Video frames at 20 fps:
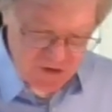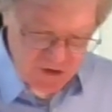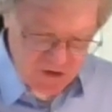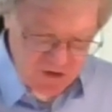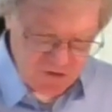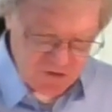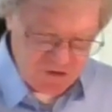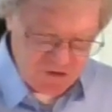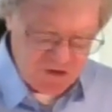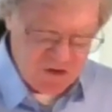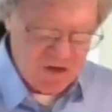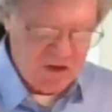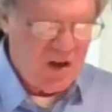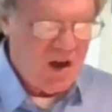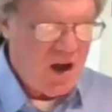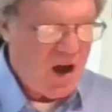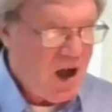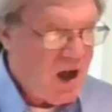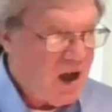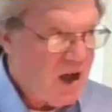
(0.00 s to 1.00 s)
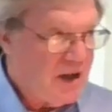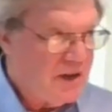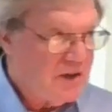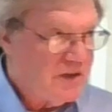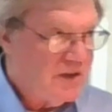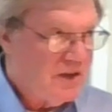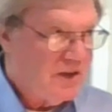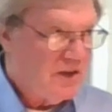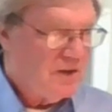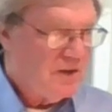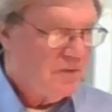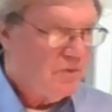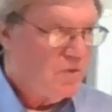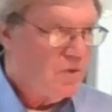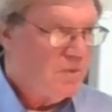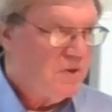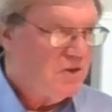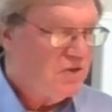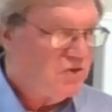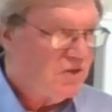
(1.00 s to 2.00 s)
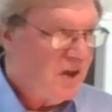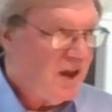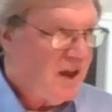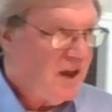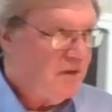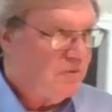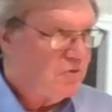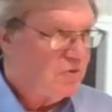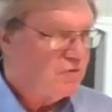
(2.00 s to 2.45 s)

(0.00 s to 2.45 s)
turns to God will be saved.